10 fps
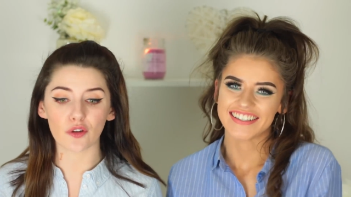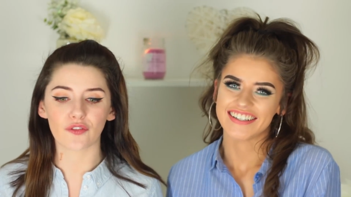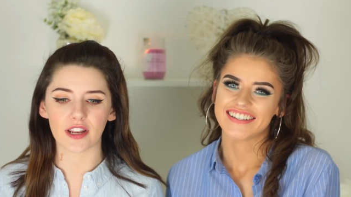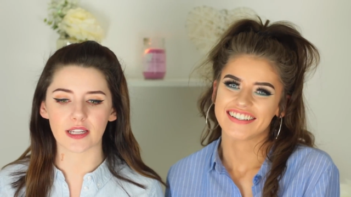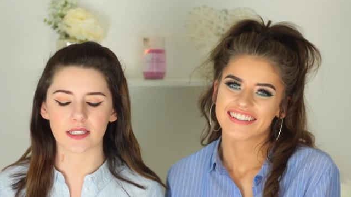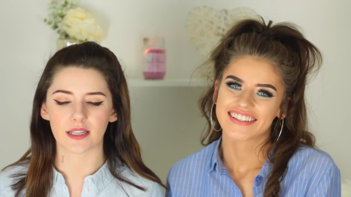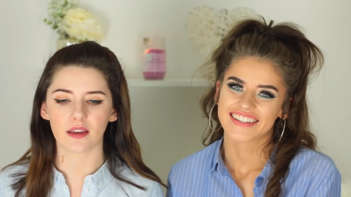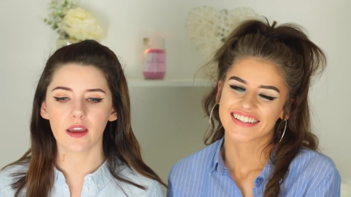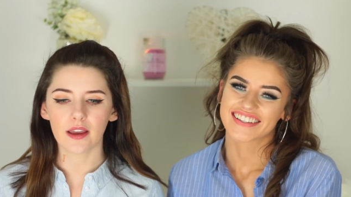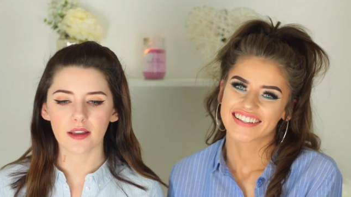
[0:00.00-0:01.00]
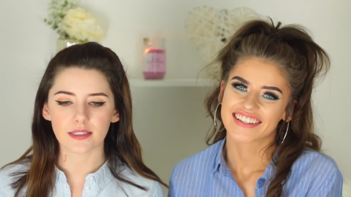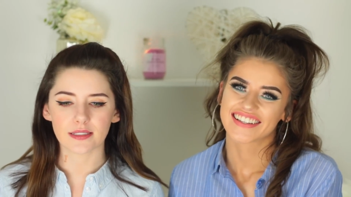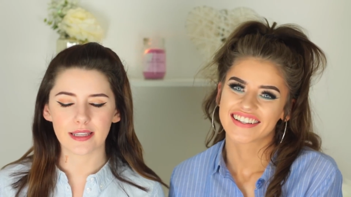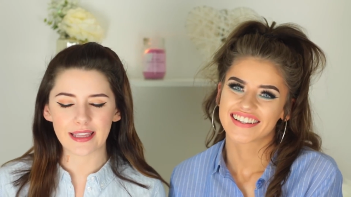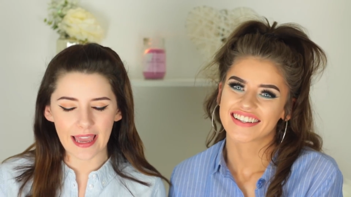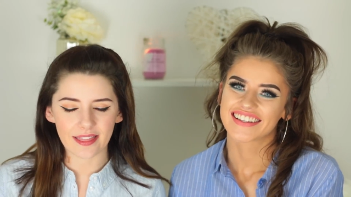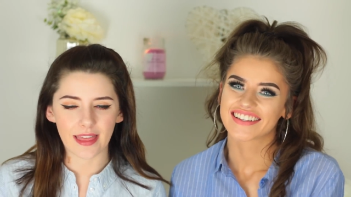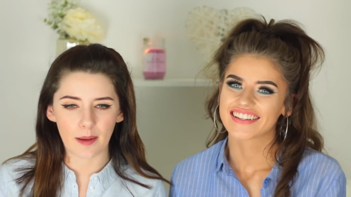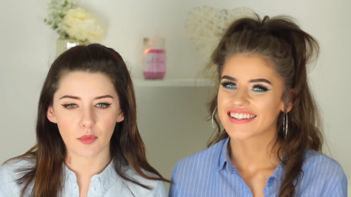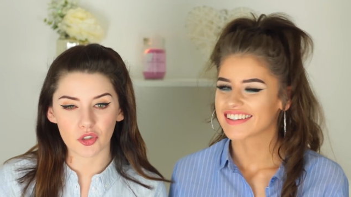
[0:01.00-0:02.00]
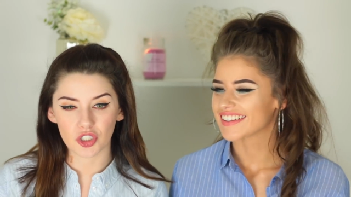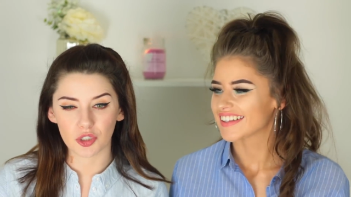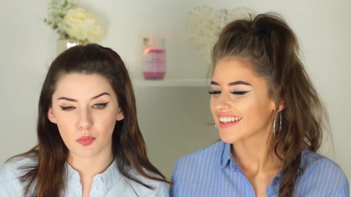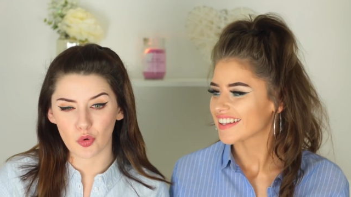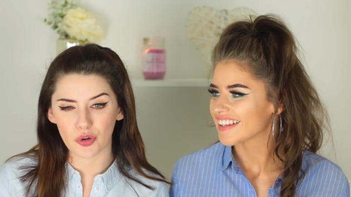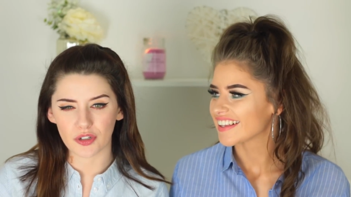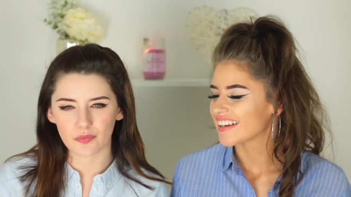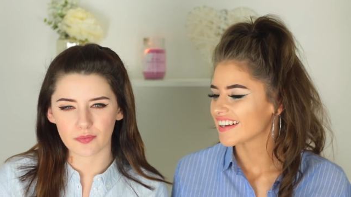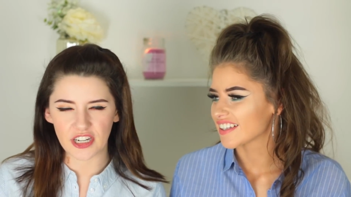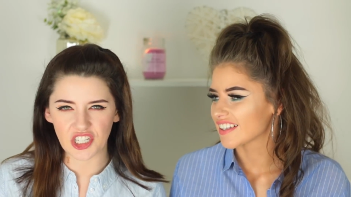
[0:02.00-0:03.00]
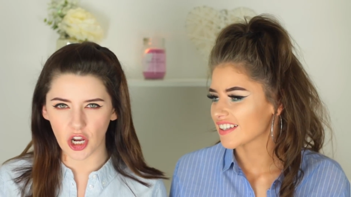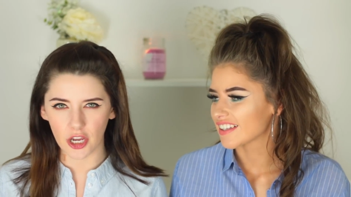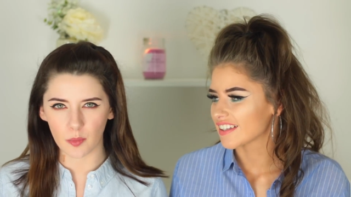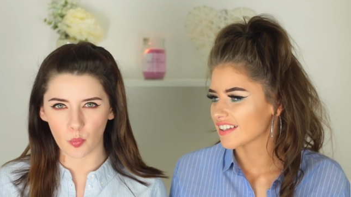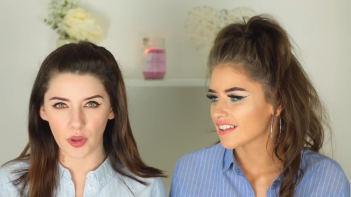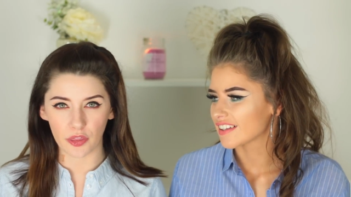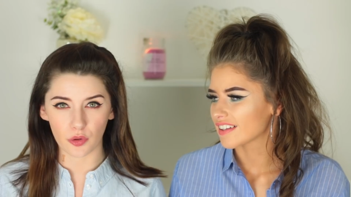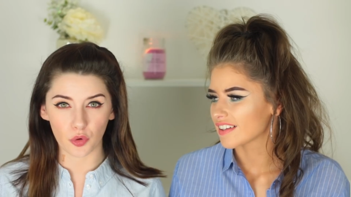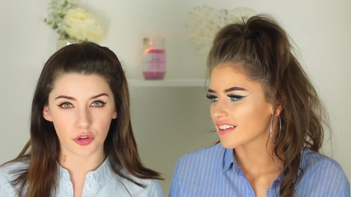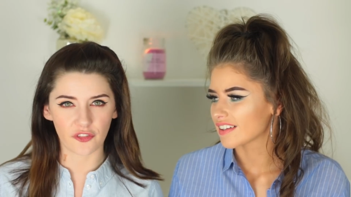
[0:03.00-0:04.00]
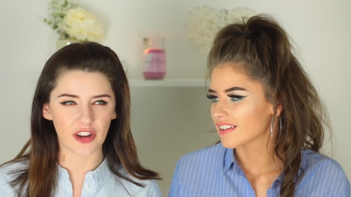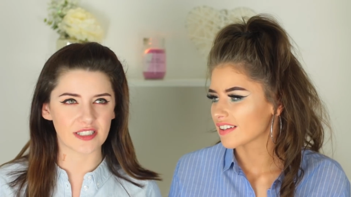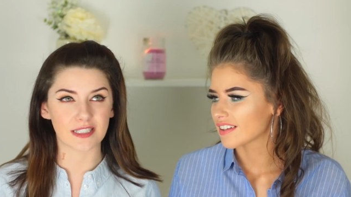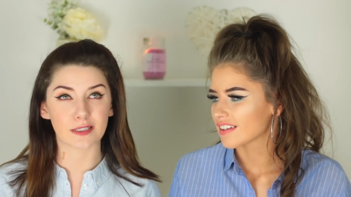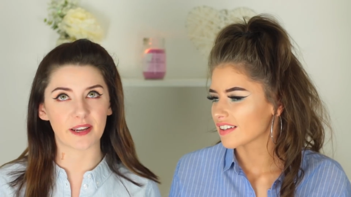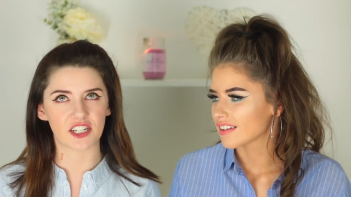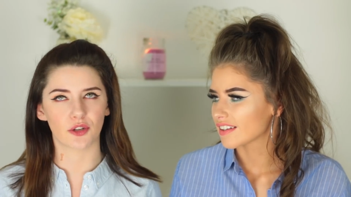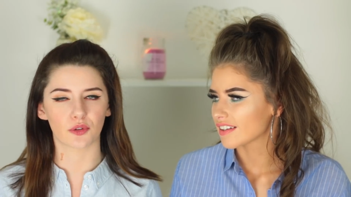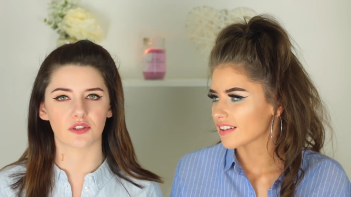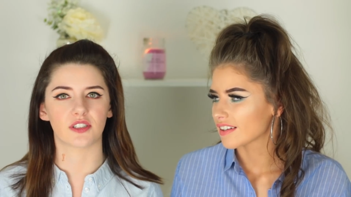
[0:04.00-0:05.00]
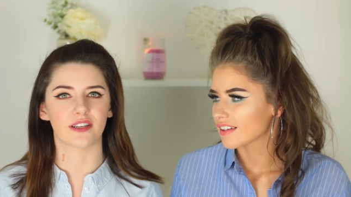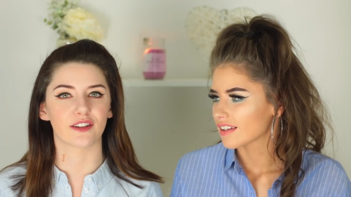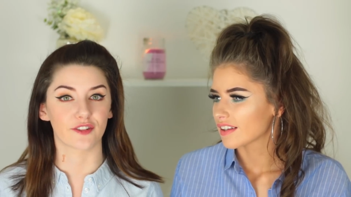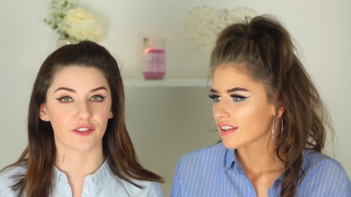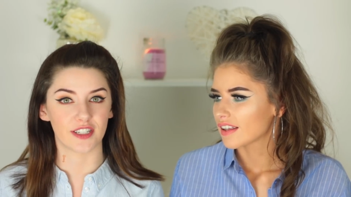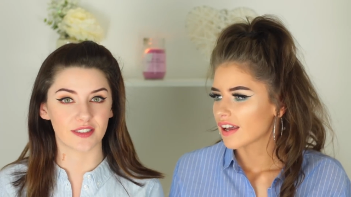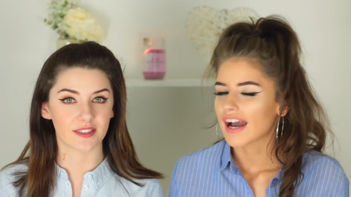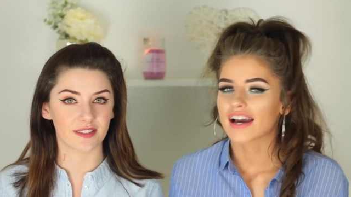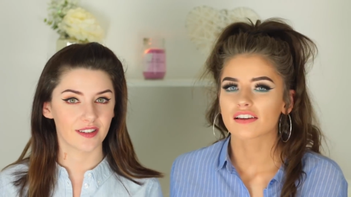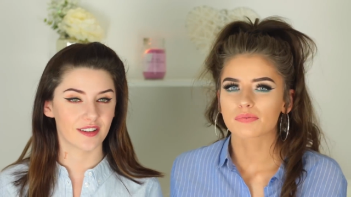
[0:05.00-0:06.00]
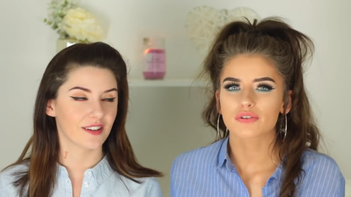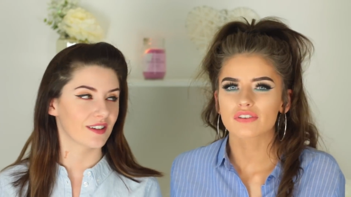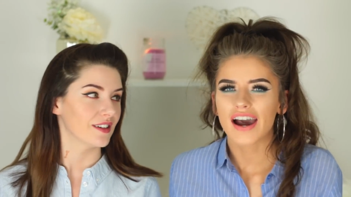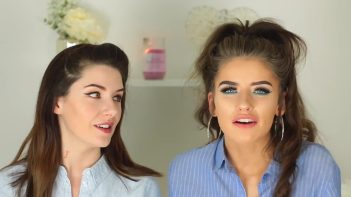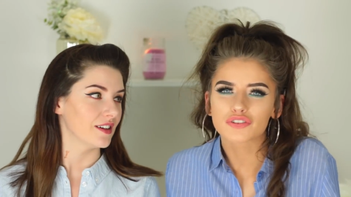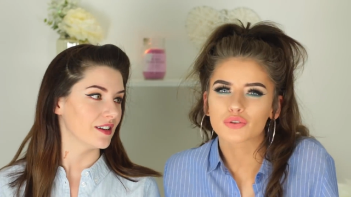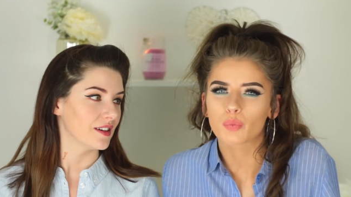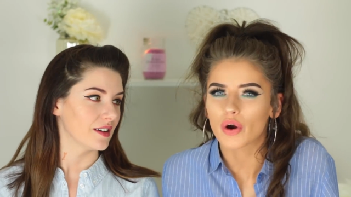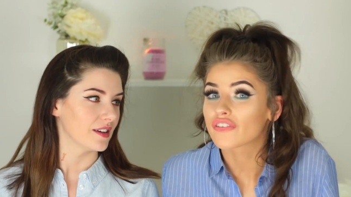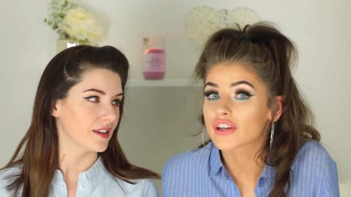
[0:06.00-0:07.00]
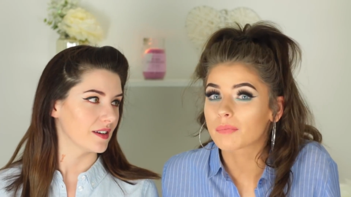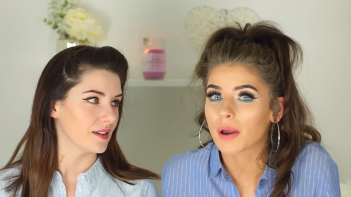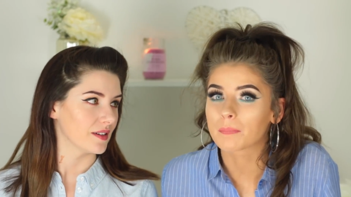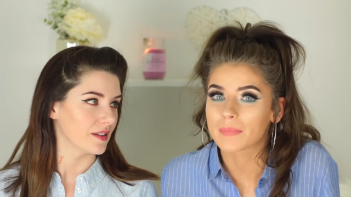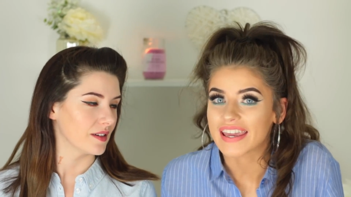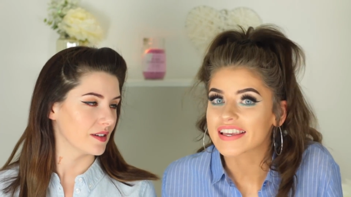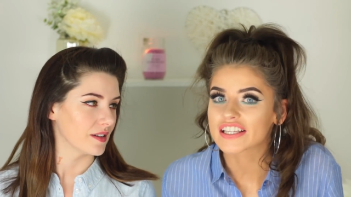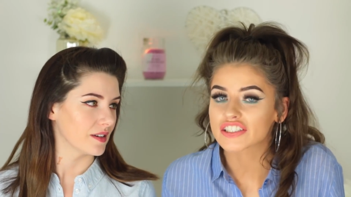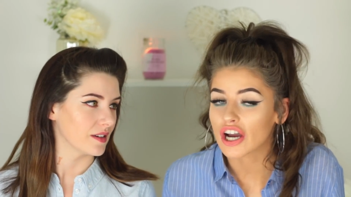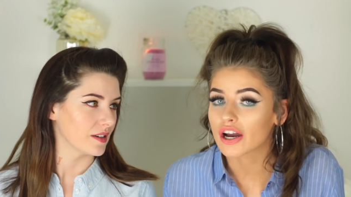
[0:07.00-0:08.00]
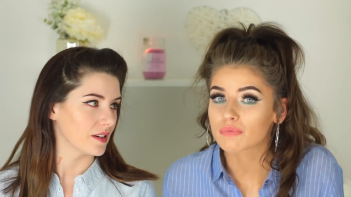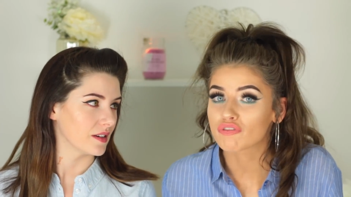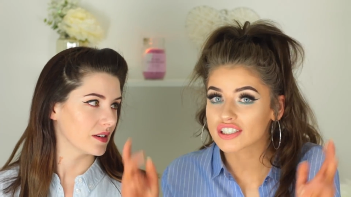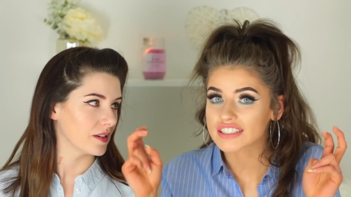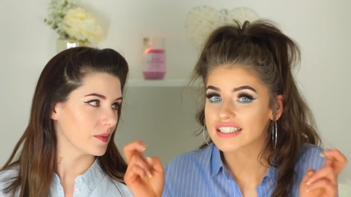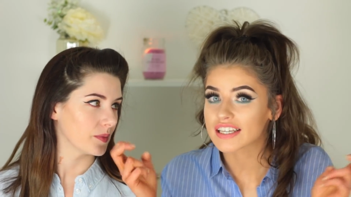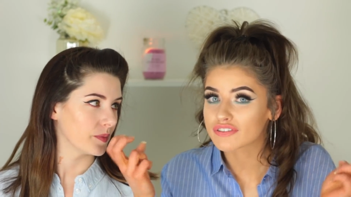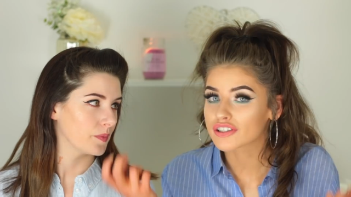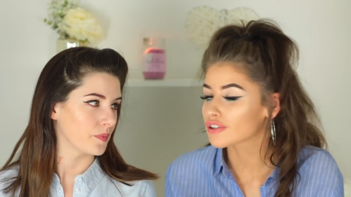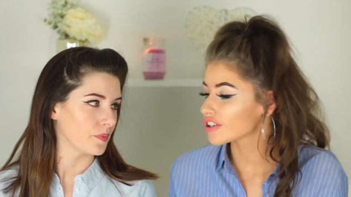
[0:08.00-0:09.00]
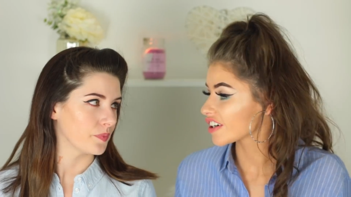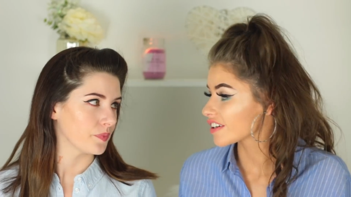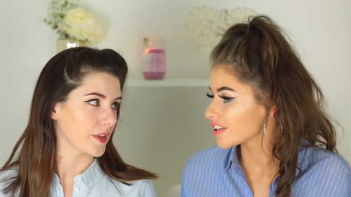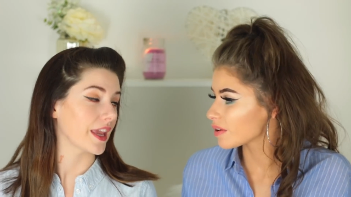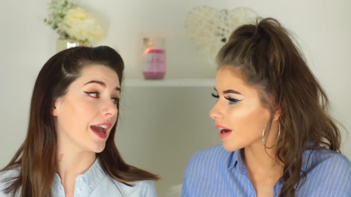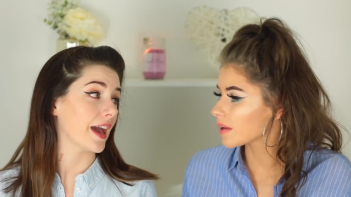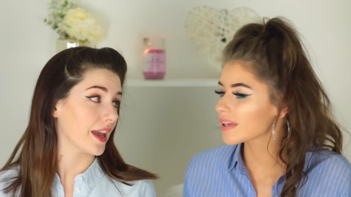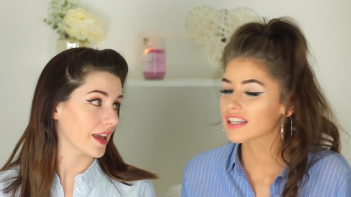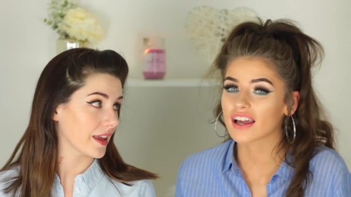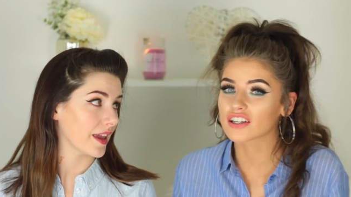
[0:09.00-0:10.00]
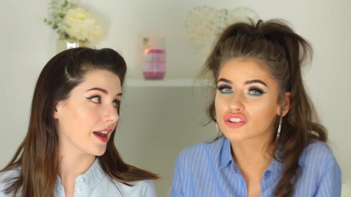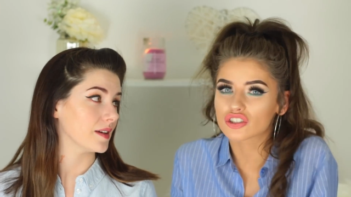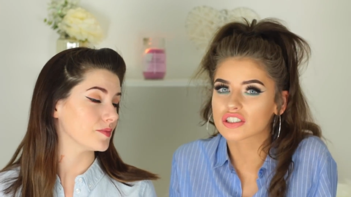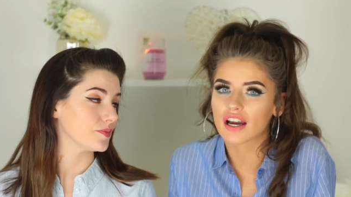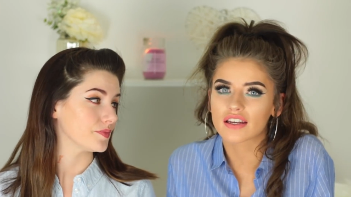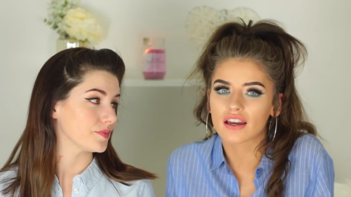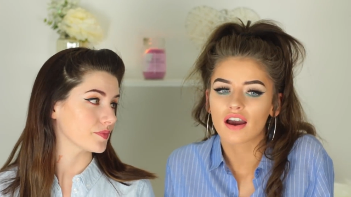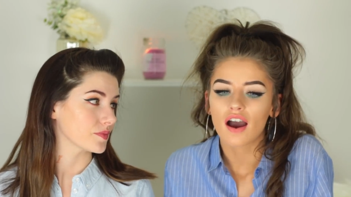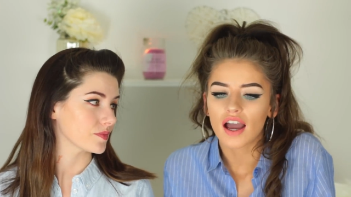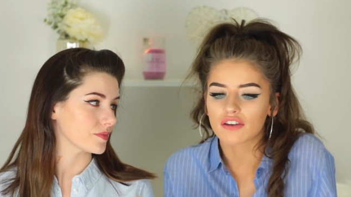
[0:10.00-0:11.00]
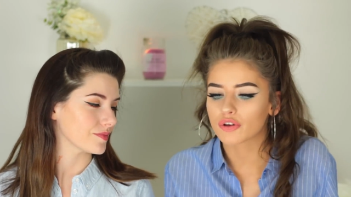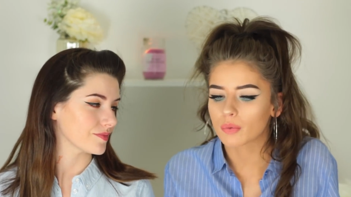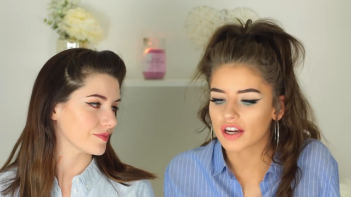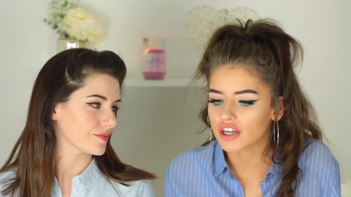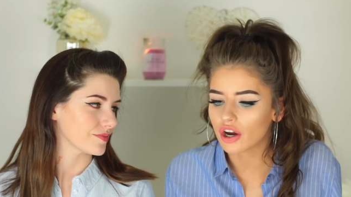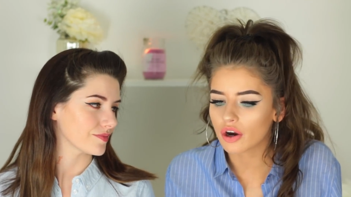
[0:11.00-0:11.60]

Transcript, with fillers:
Speaker 1: lovely to get that much more free time with other friends, especially other single friends.
Speaker 2: And I suppose not having to worry about making time for a significant other. You know yeah, what I mean? Like yeah. just kind of if you want to